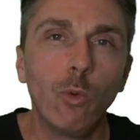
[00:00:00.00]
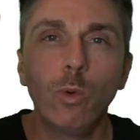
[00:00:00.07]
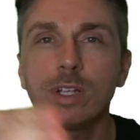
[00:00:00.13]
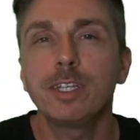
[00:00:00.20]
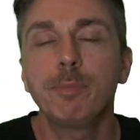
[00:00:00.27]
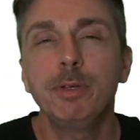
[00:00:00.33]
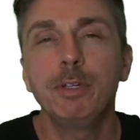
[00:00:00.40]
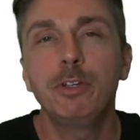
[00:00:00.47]

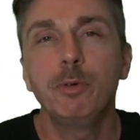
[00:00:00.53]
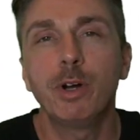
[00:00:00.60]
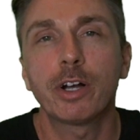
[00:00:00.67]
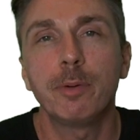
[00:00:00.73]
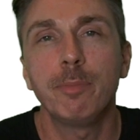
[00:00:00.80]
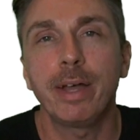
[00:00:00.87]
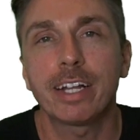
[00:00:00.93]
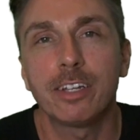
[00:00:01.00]
What's up YouTube?
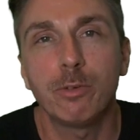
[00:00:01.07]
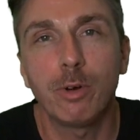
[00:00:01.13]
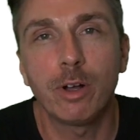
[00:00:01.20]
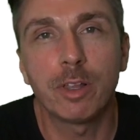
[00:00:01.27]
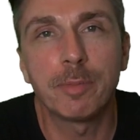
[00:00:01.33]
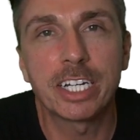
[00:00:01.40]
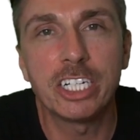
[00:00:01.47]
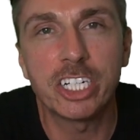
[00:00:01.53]
Welcome back to the
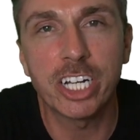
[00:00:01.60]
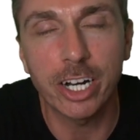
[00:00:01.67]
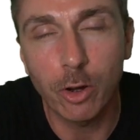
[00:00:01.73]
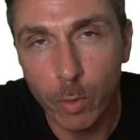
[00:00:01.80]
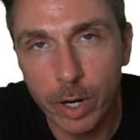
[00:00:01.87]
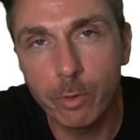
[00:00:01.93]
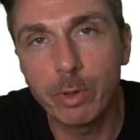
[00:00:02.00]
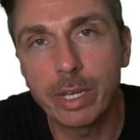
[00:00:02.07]
Wallet Monkey
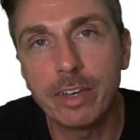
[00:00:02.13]
channel where we